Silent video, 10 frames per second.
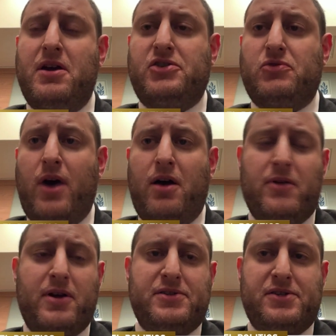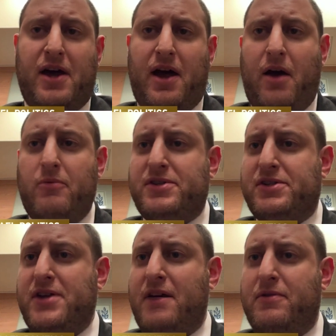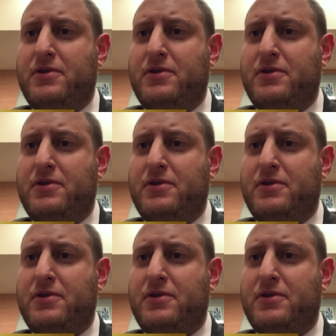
as well as, uh, I would say,